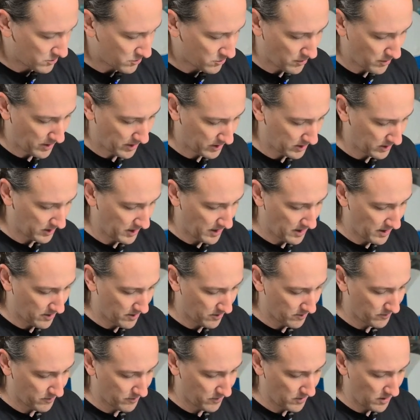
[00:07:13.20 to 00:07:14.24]
directly
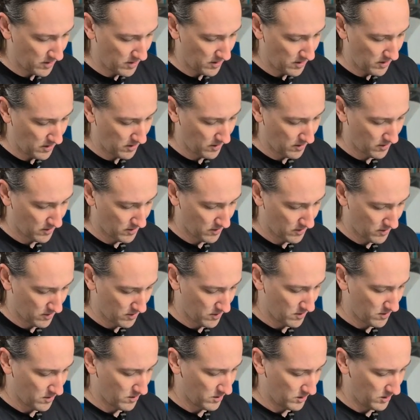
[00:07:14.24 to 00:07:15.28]
out of the
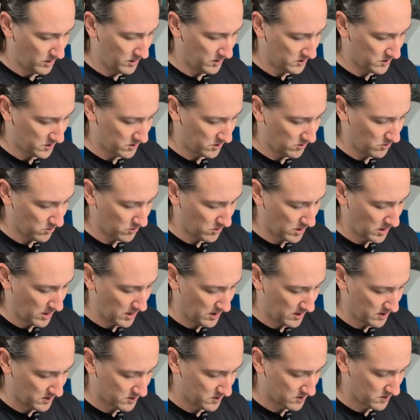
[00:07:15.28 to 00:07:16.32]
ECU
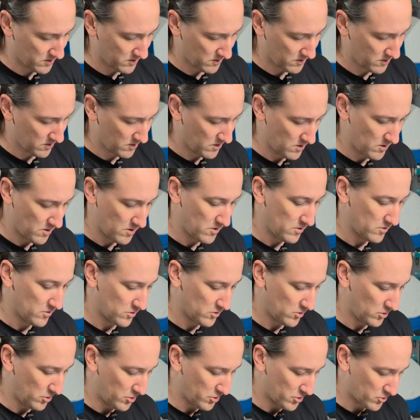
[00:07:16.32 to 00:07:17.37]
case.
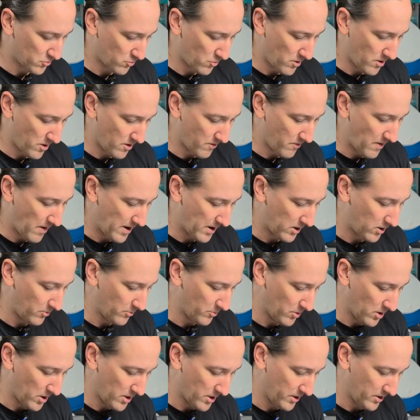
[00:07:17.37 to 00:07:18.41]
So you just run a
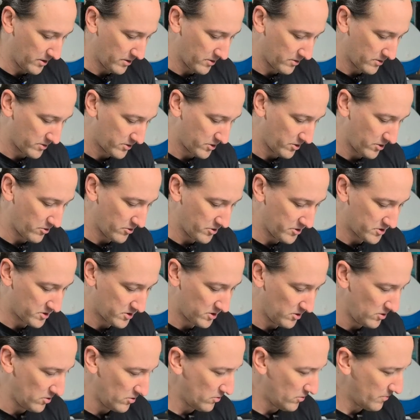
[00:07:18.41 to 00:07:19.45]
vacuum line to your
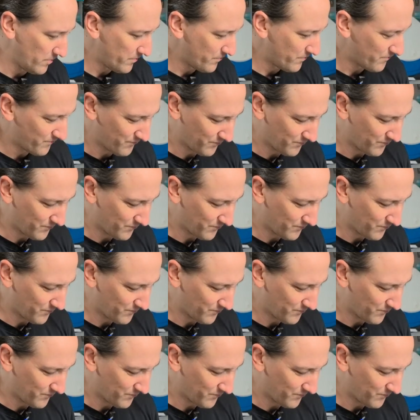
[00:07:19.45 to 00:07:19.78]
ECU